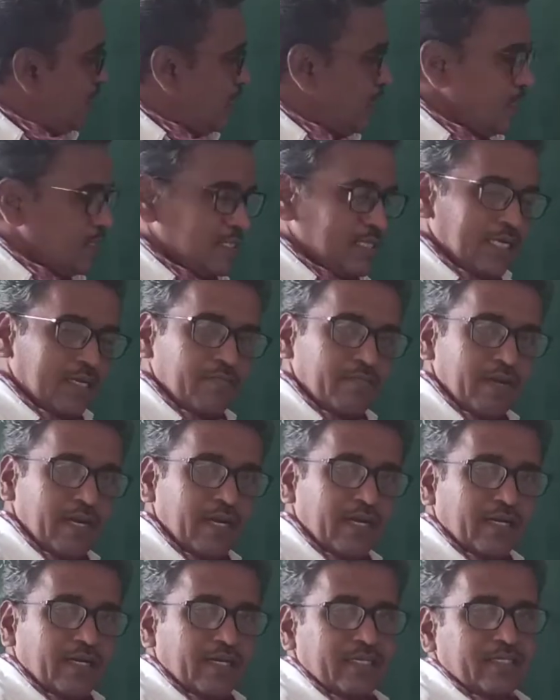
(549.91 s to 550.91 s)

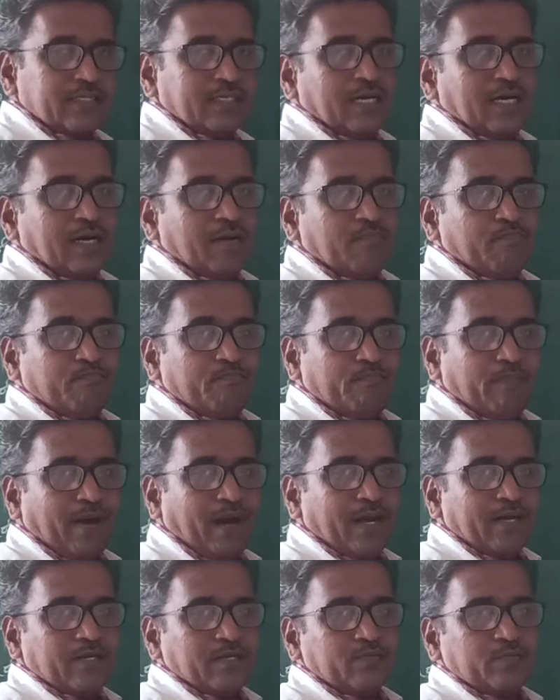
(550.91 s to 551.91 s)
Segment is a
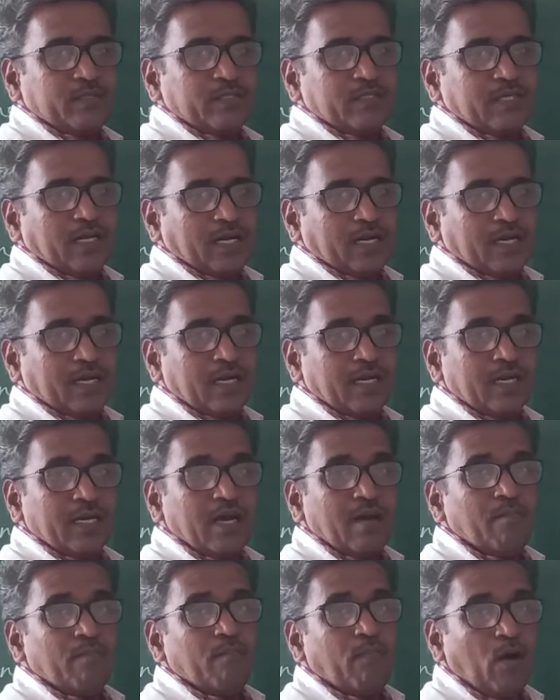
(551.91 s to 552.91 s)
part of the
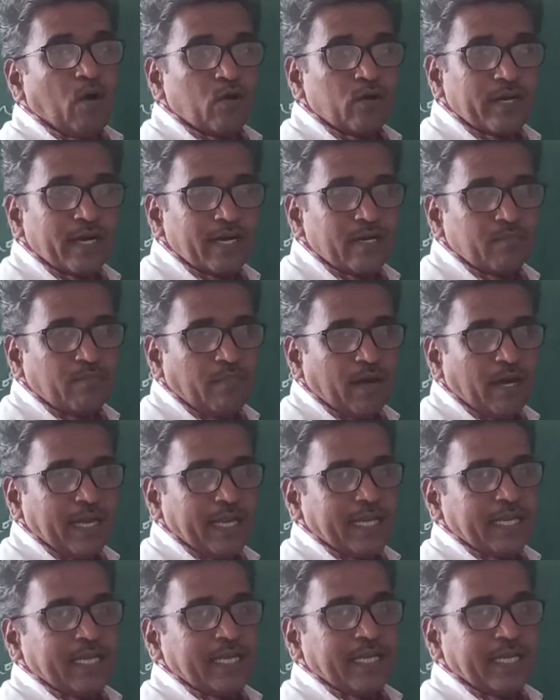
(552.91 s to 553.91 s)
circle bounded by.
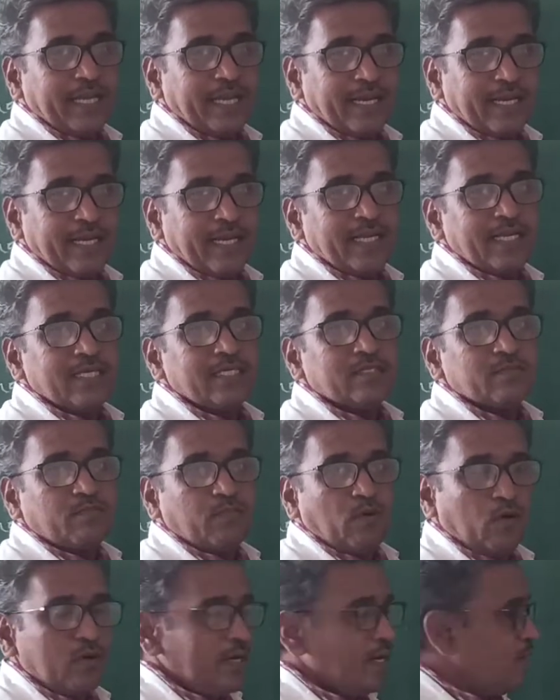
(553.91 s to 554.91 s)
Area is
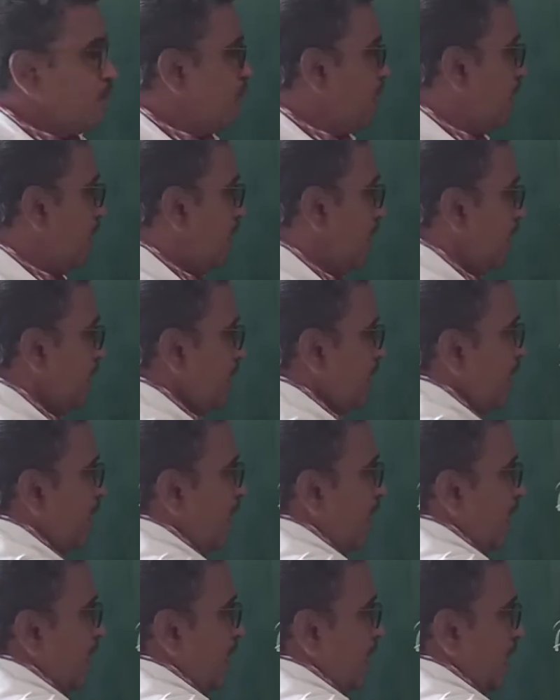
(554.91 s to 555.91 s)
bounded by
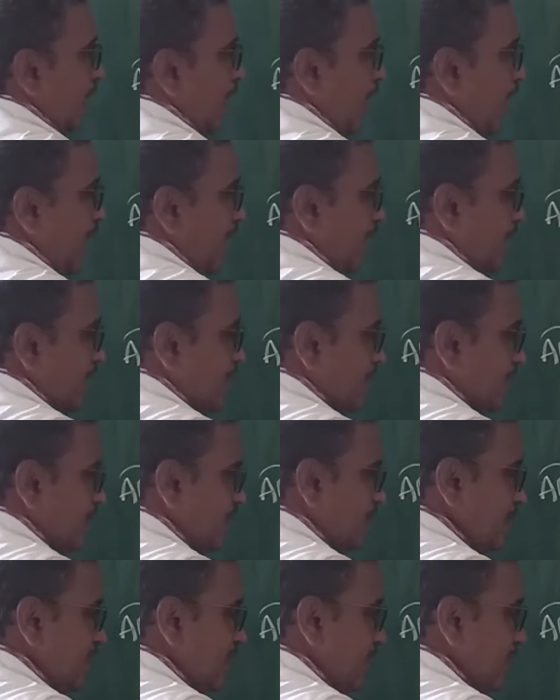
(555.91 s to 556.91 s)
arc
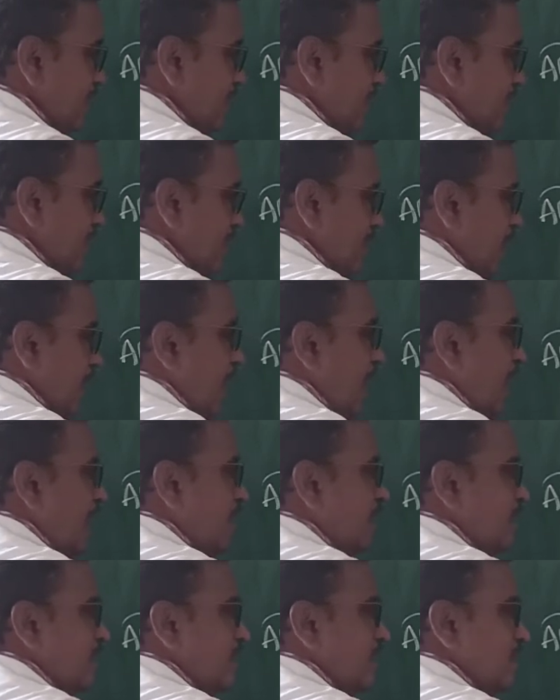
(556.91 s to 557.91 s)
and
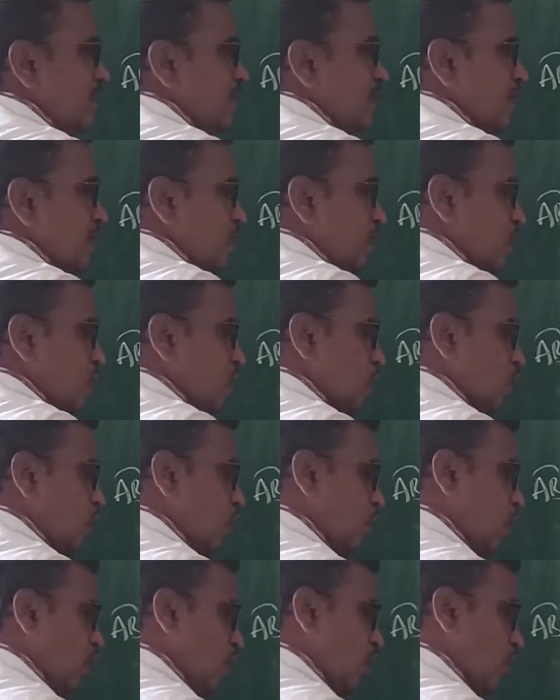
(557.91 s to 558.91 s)

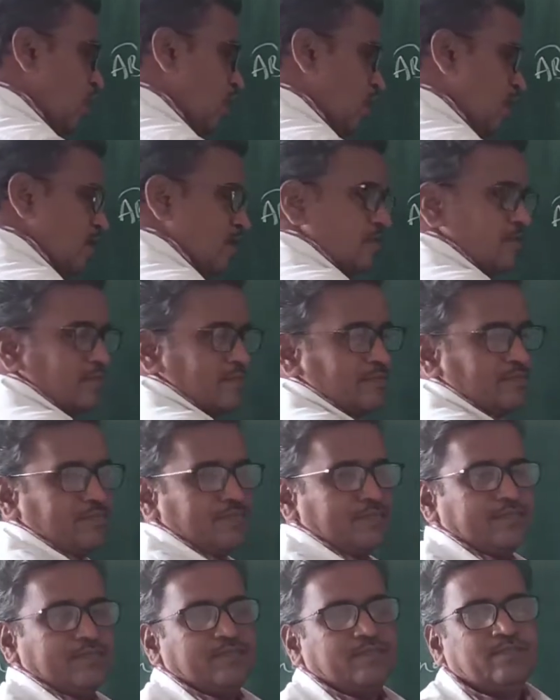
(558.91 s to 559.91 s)
chord.
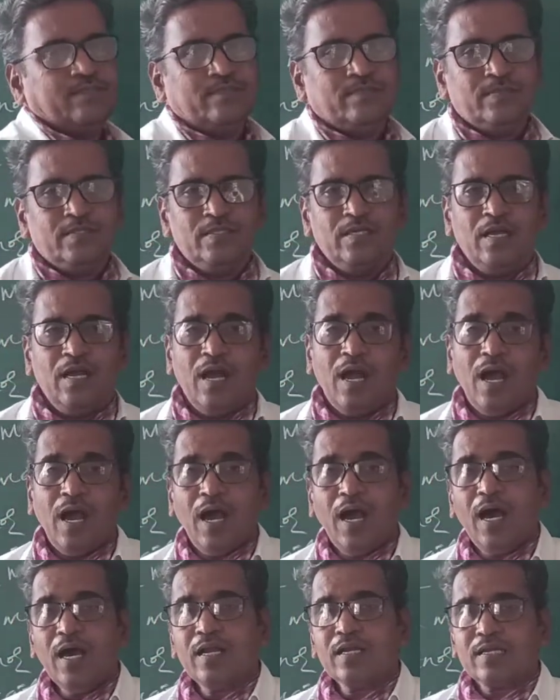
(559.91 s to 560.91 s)

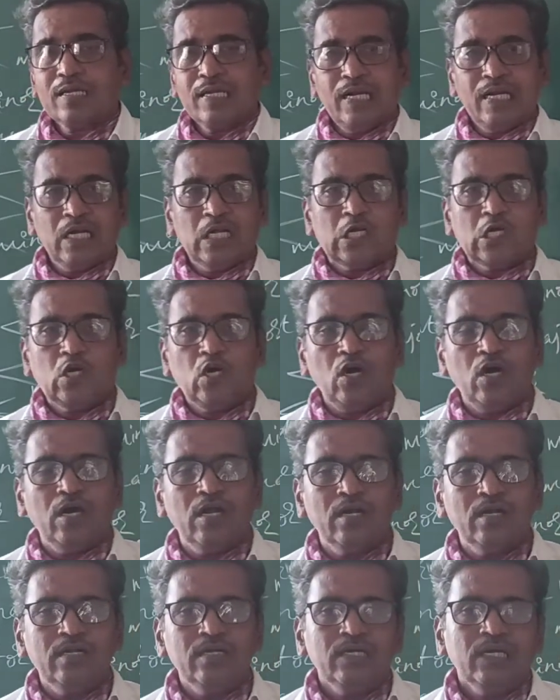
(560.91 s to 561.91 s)
Arc and
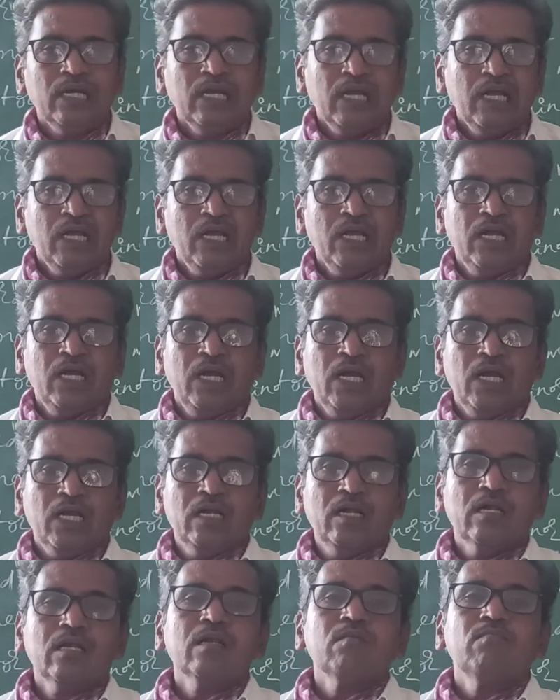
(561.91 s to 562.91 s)
chord
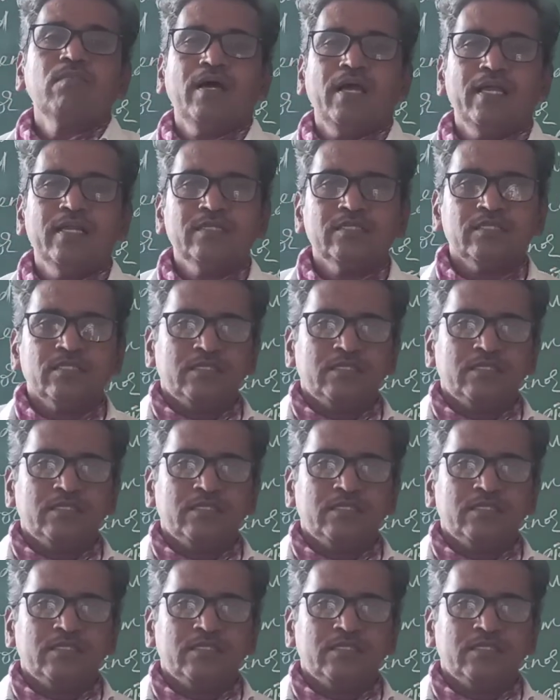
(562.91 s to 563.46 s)
determines